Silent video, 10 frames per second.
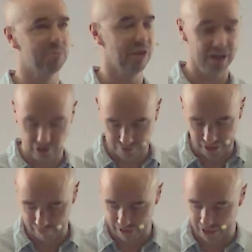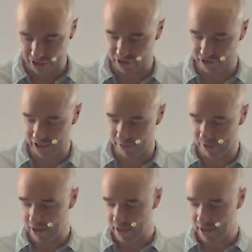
to break off that relationship.